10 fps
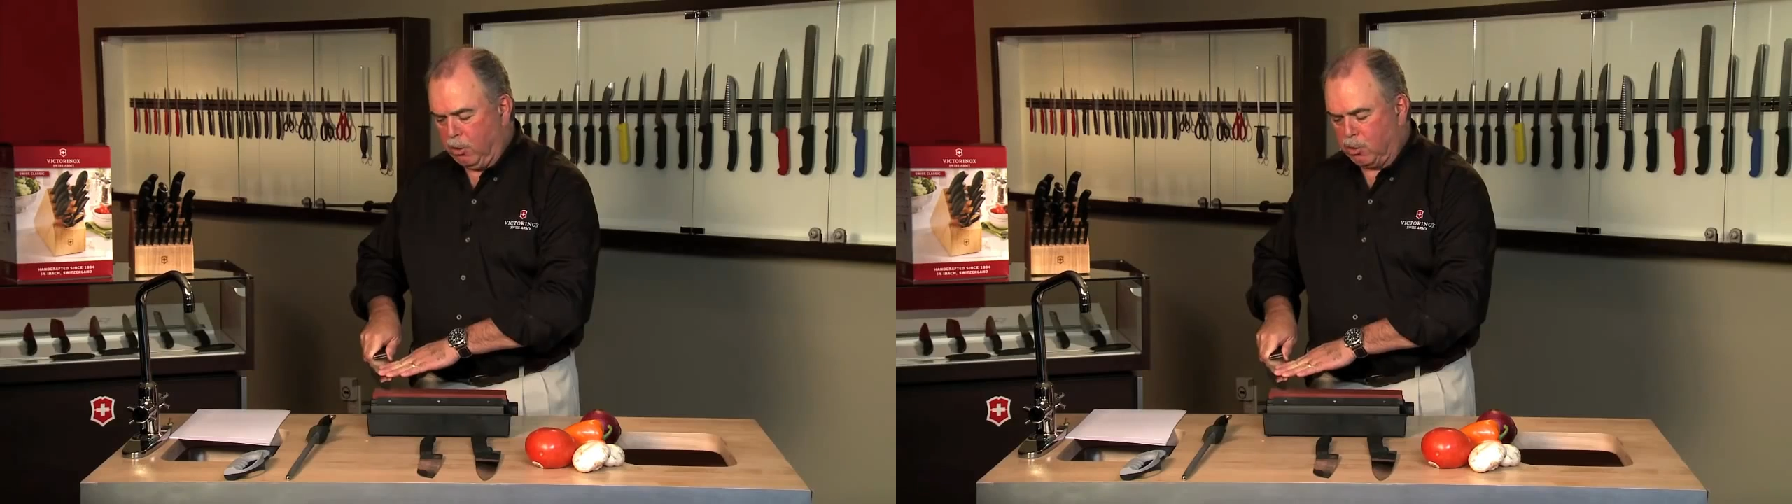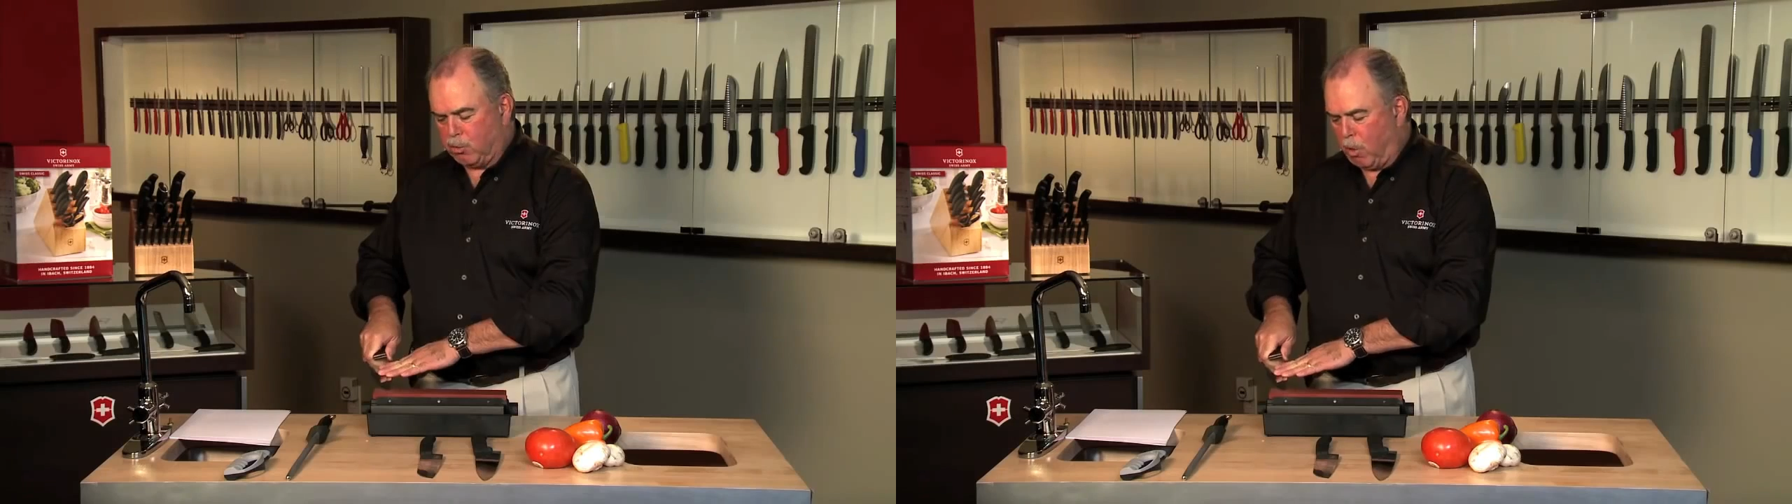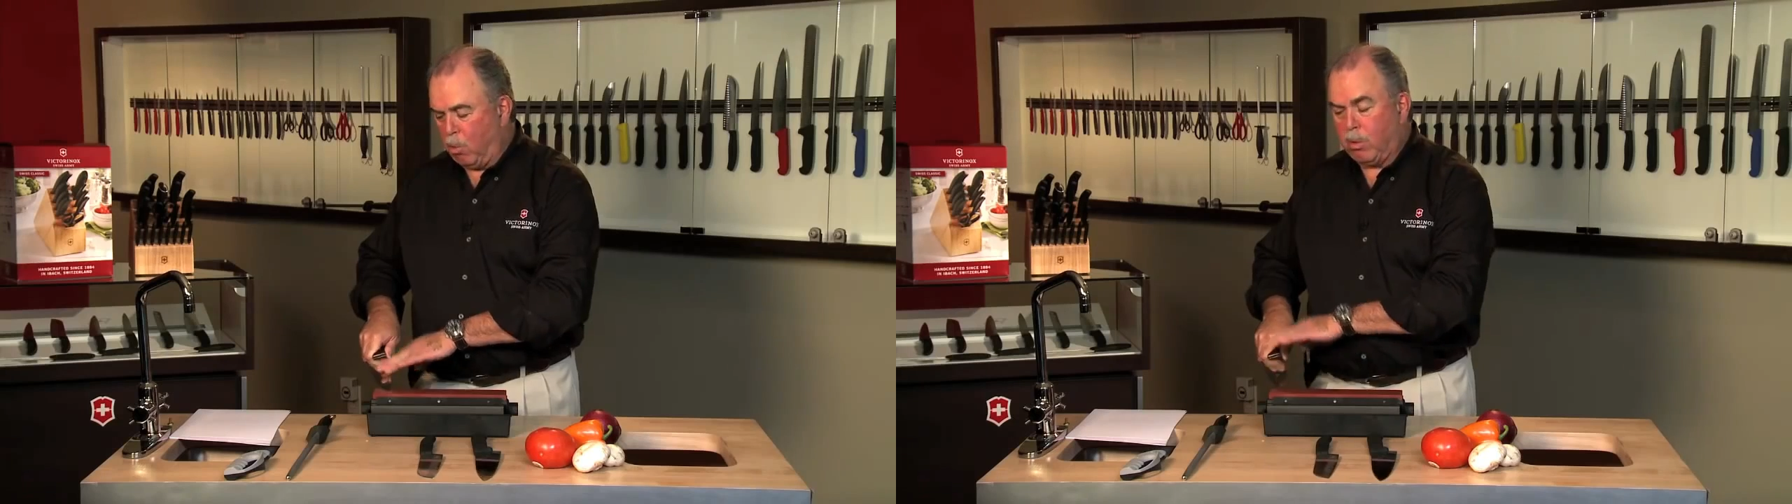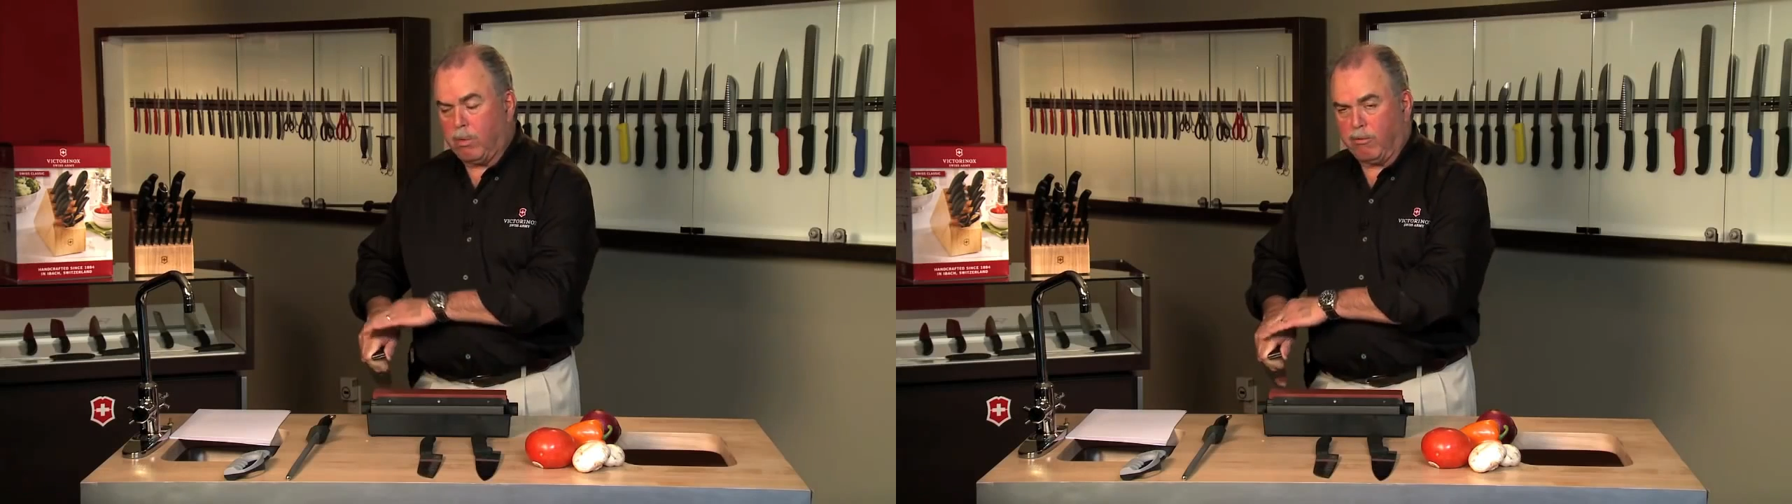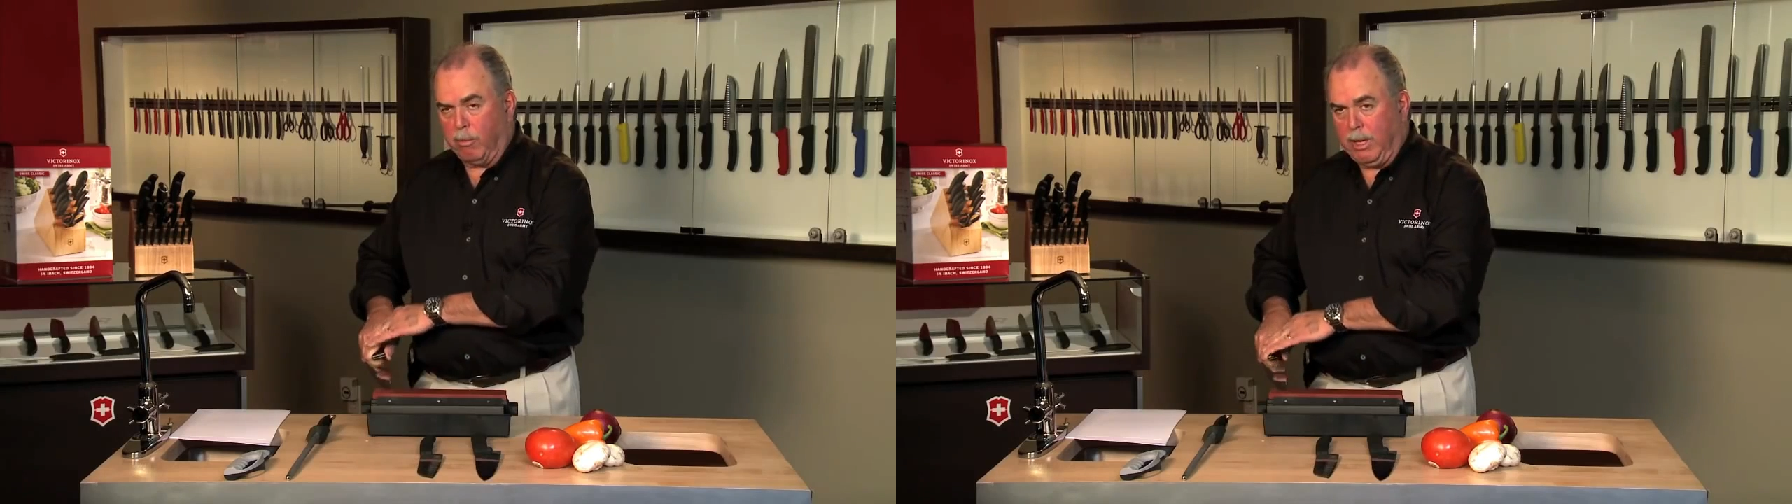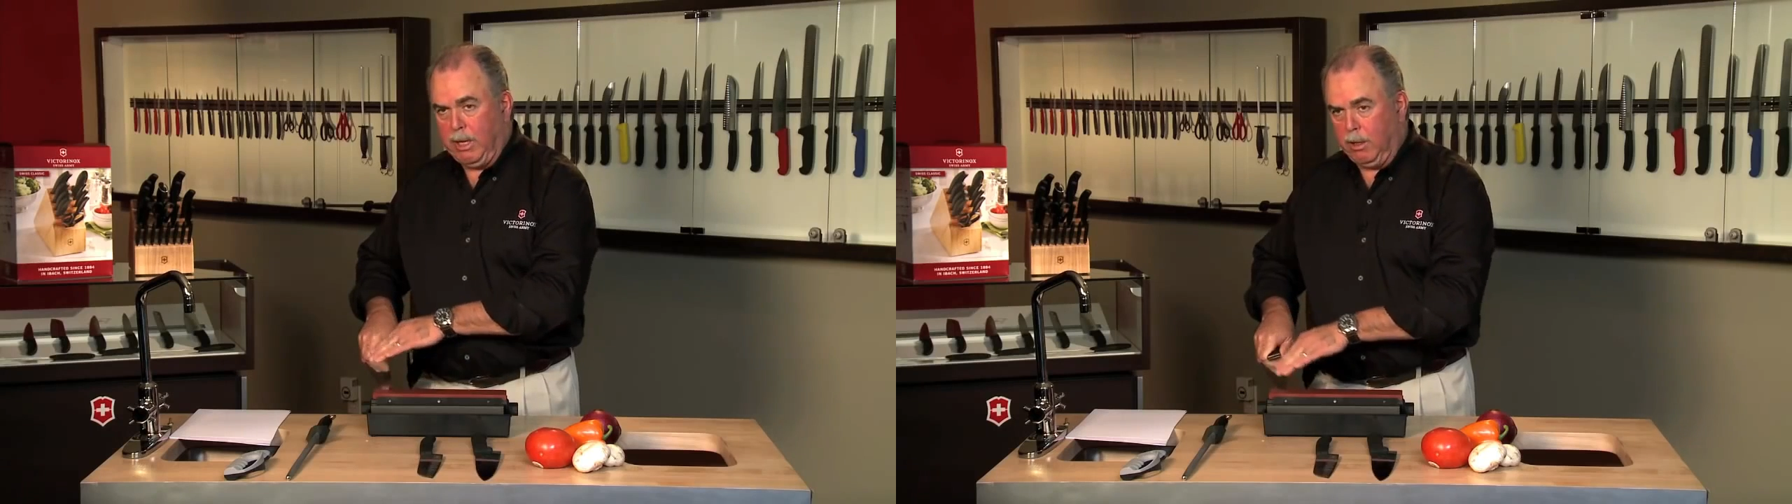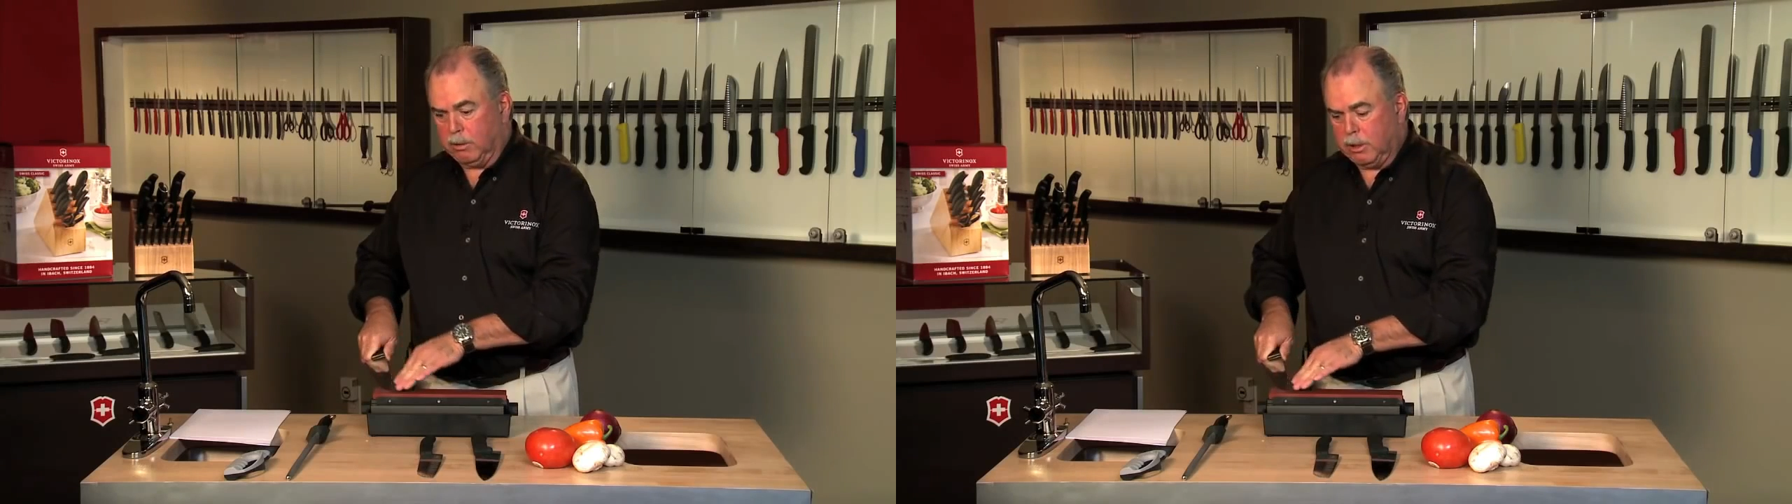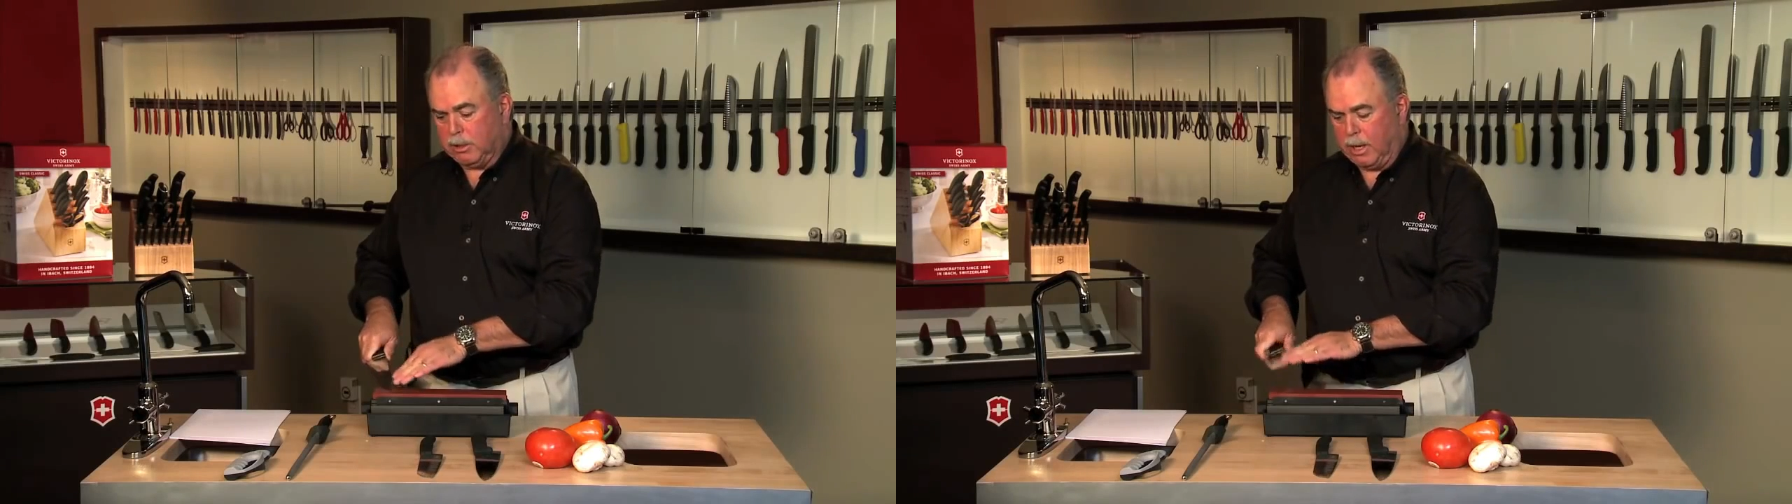your stroke from heel
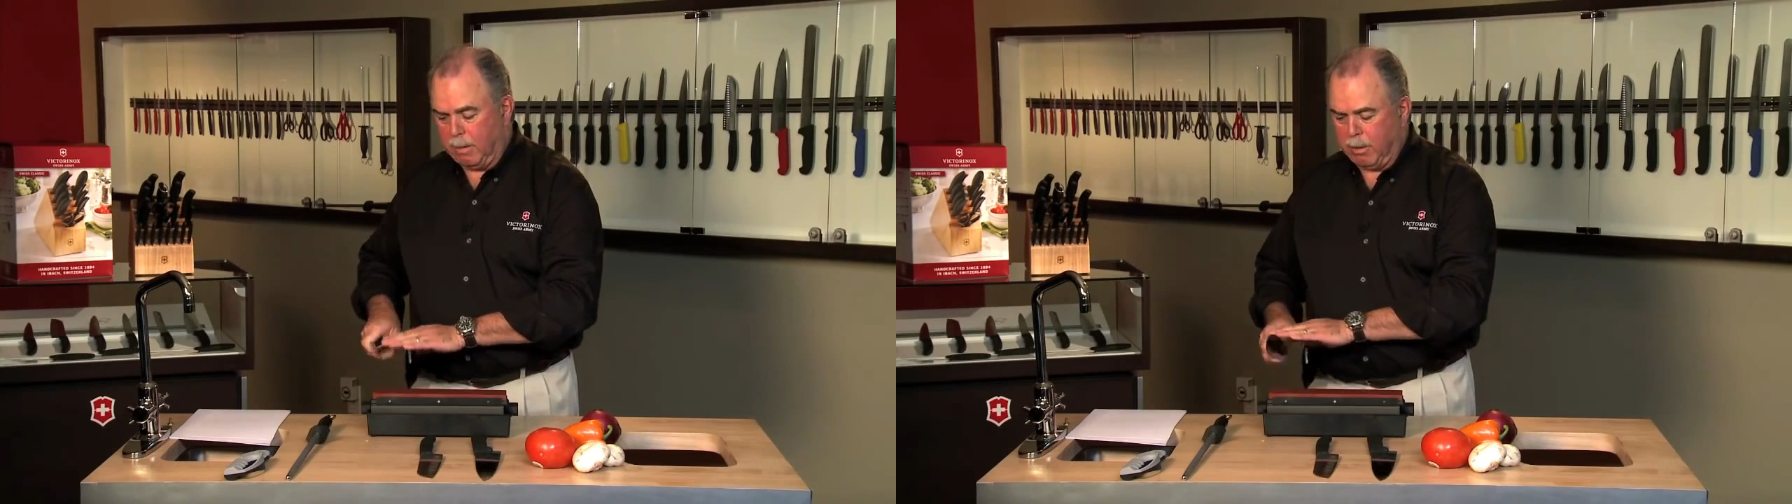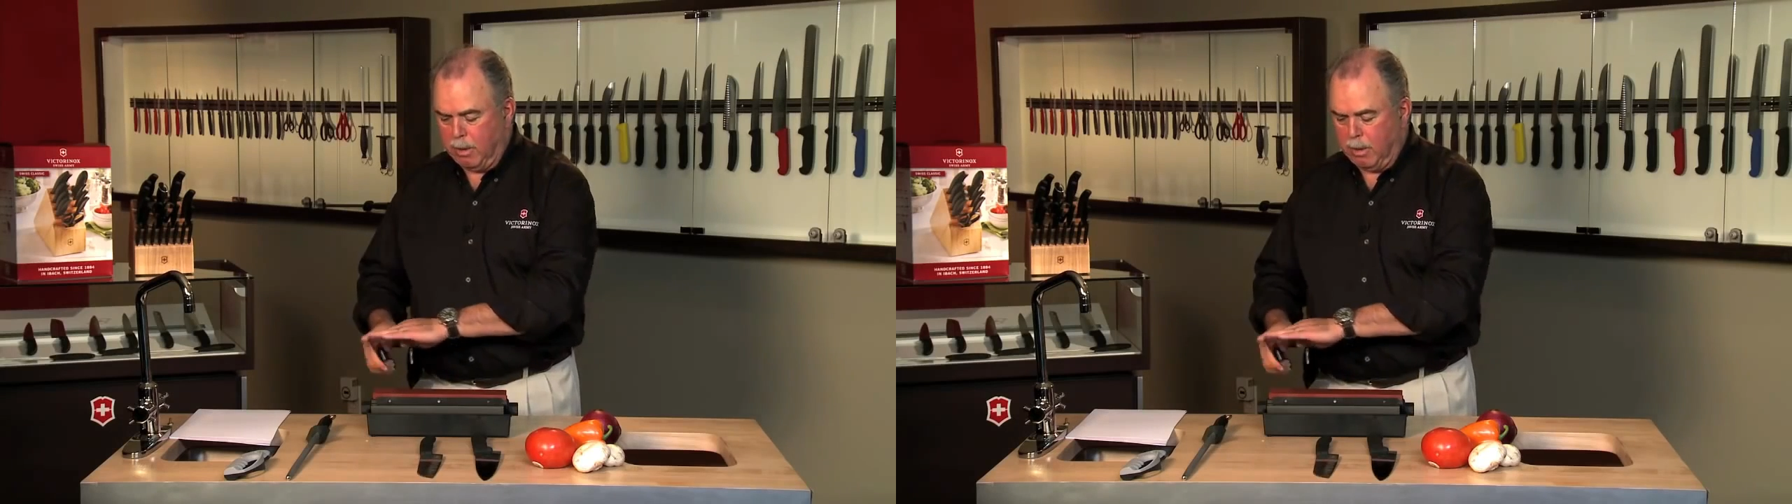to tip